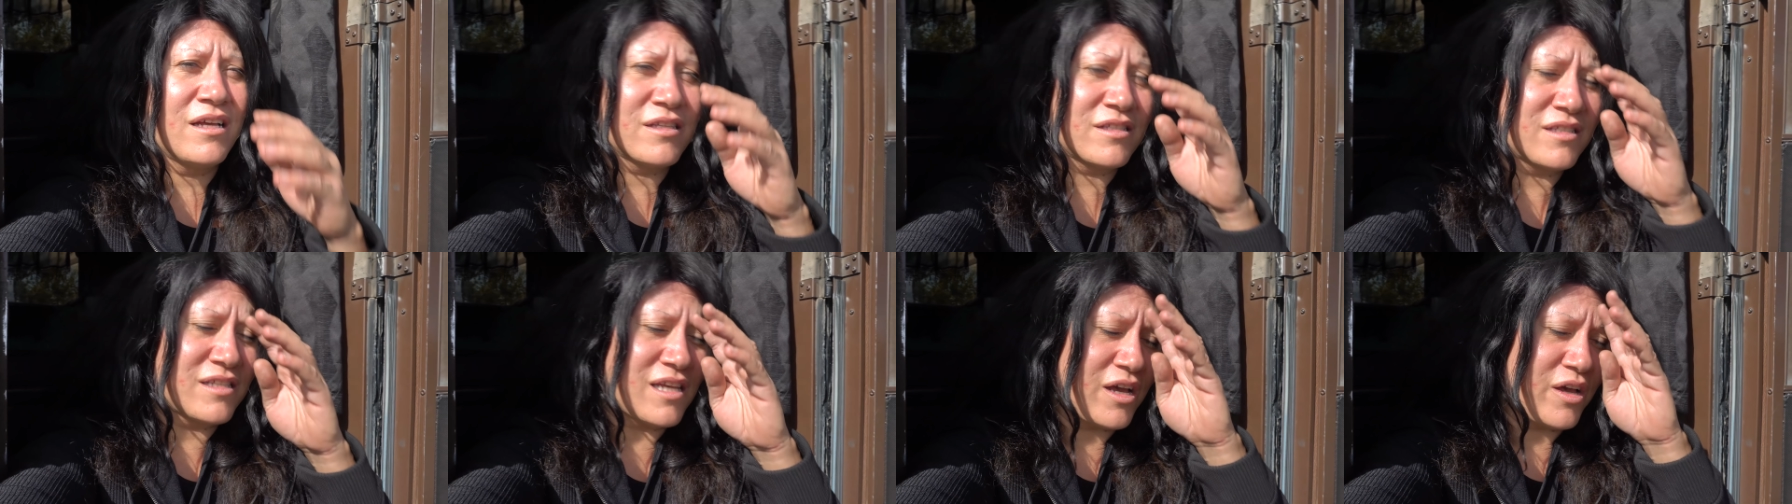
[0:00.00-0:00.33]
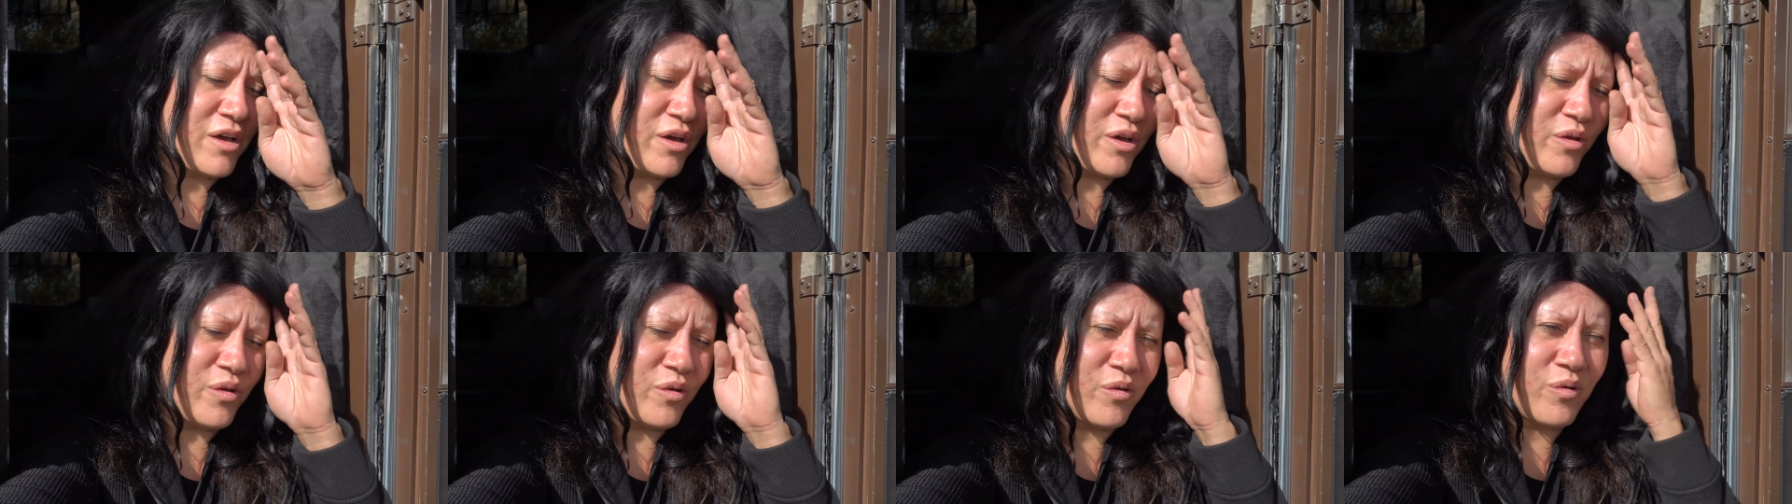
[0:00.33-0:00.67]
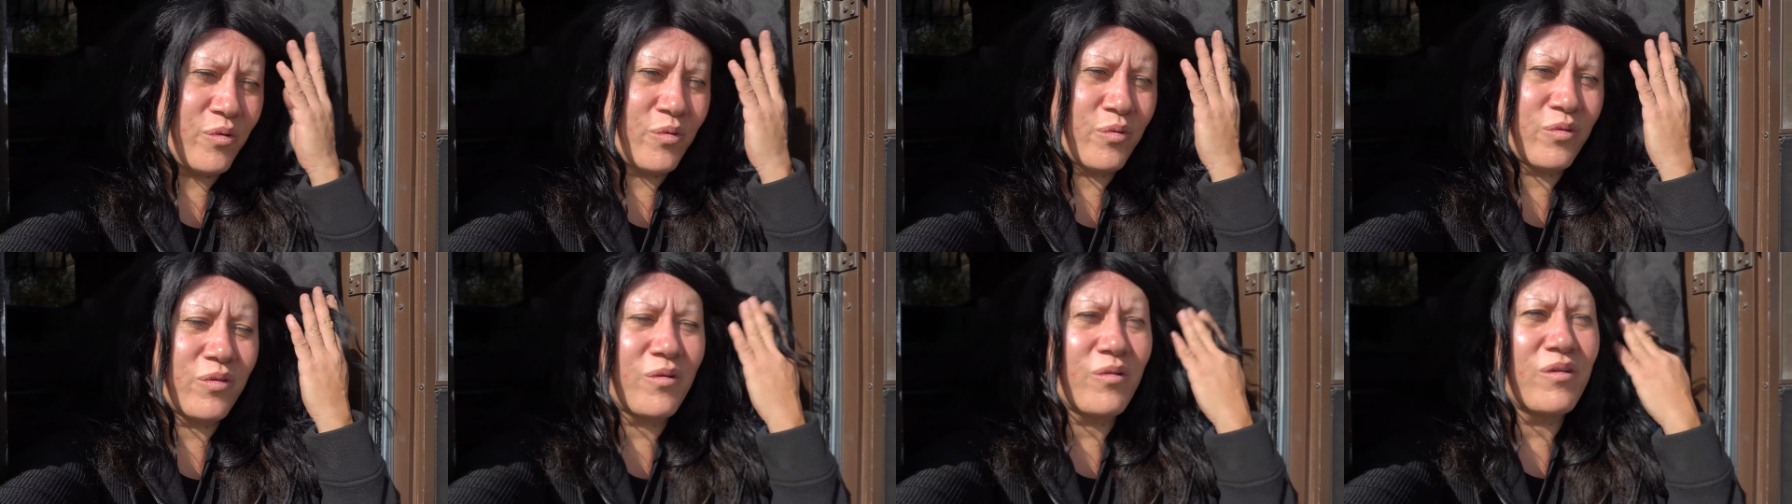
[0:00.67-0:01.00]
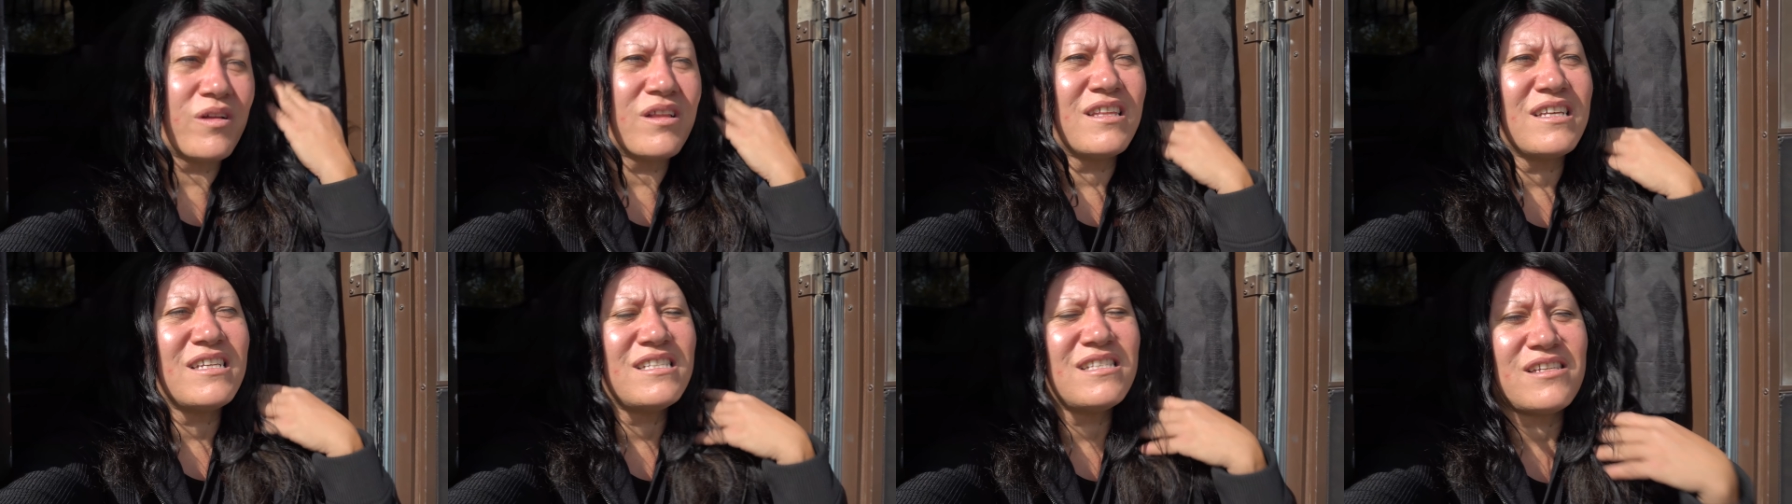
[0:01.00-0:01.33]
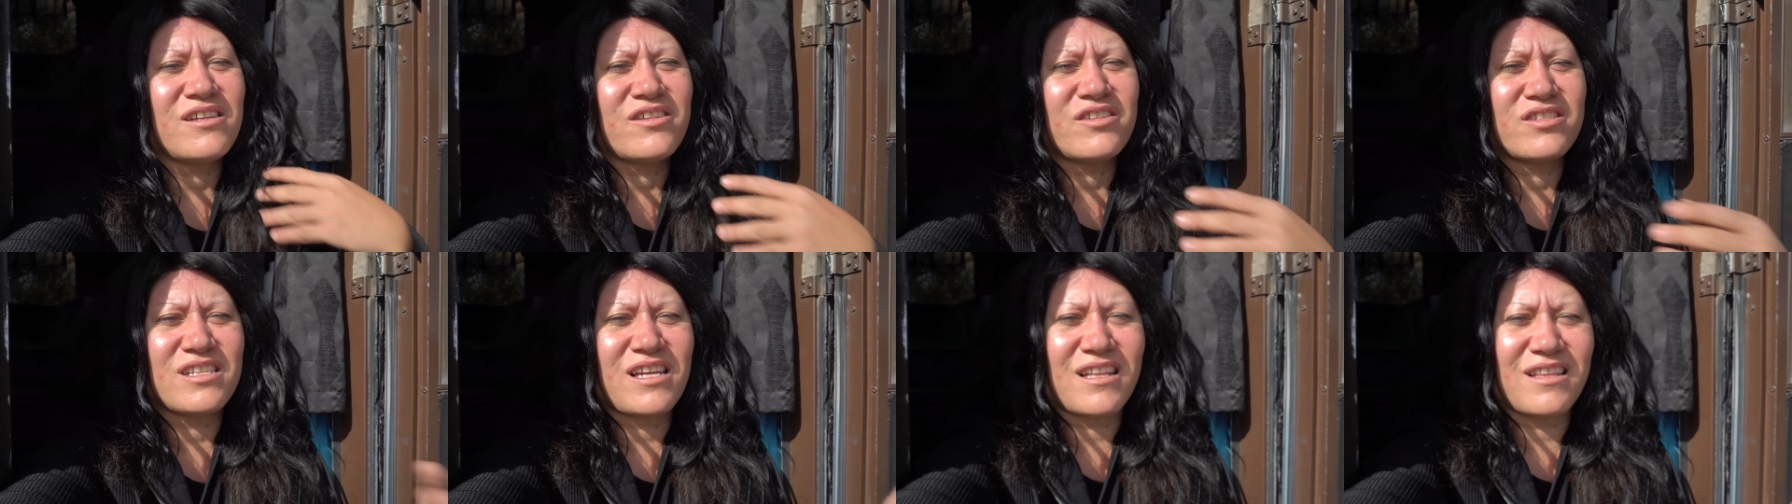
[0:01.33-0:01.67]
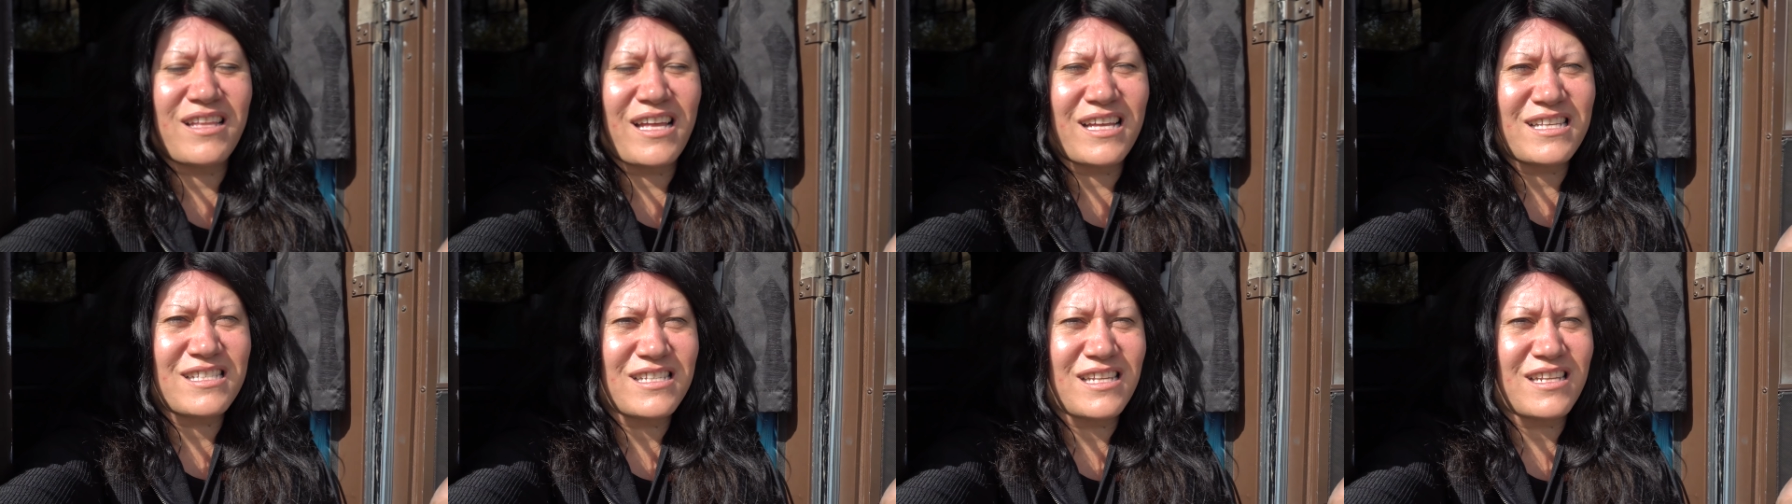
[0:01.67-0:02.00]
So at least there's a
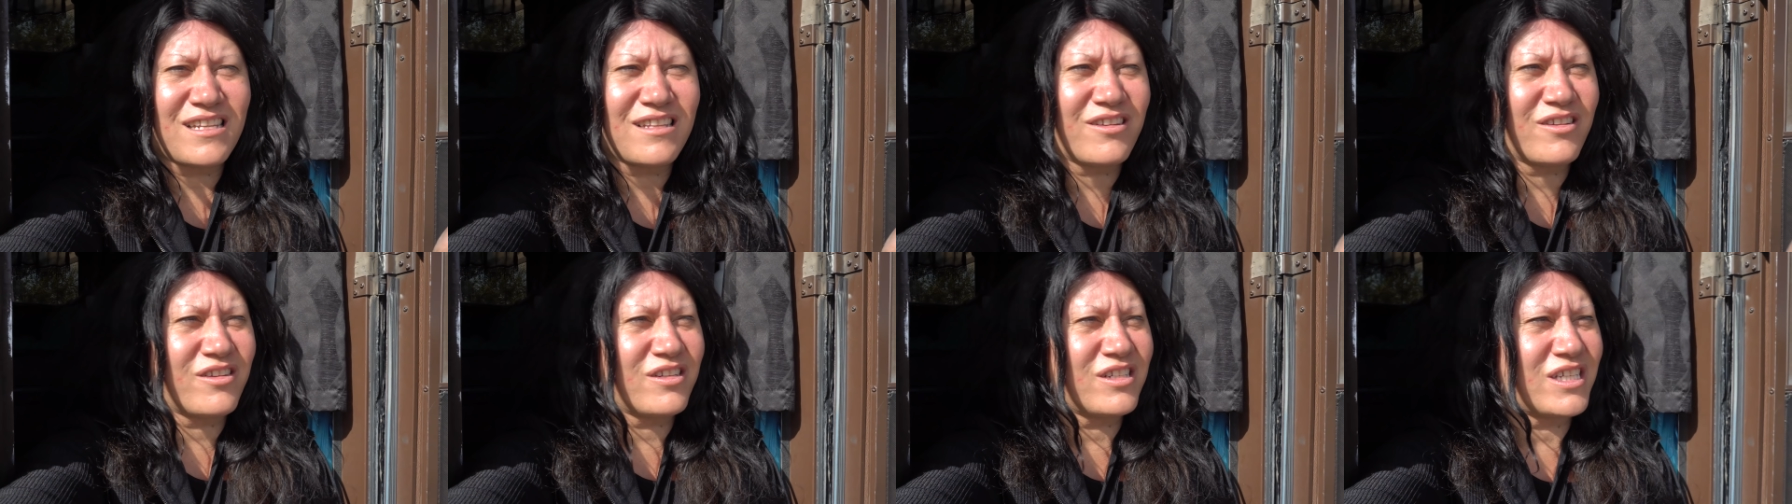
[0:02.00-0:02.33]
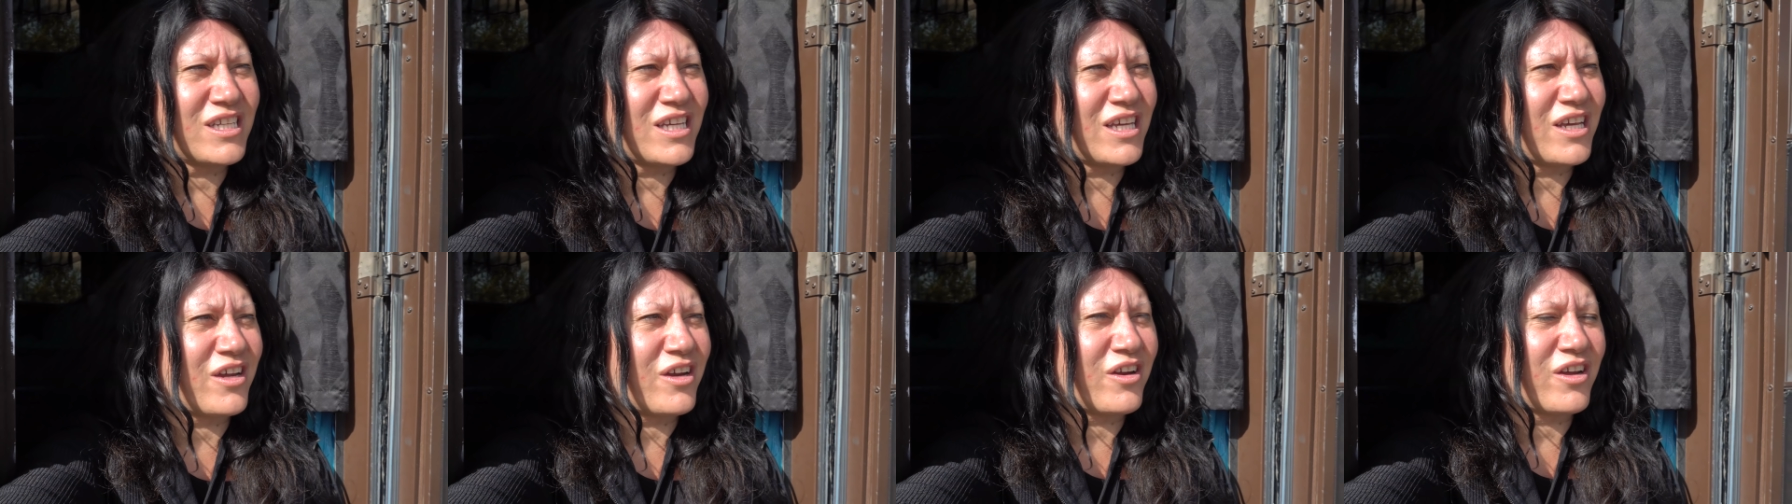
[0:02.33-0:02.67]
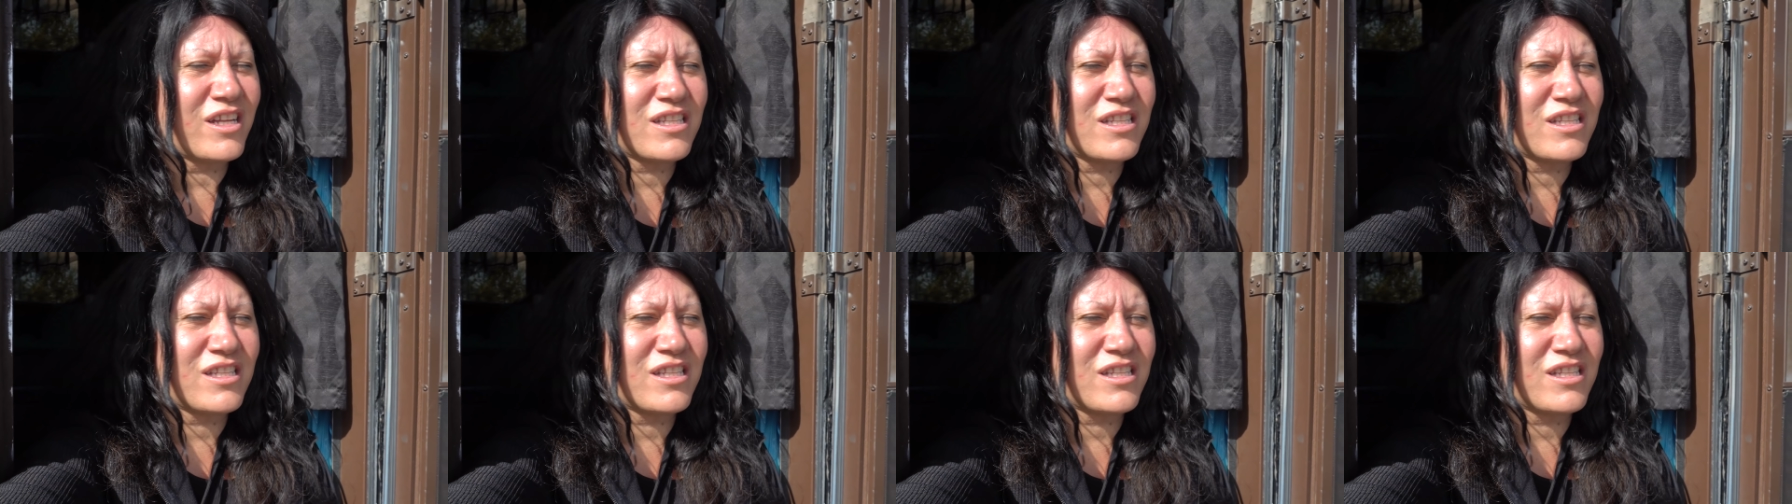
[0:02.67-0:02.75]
lesson learned here.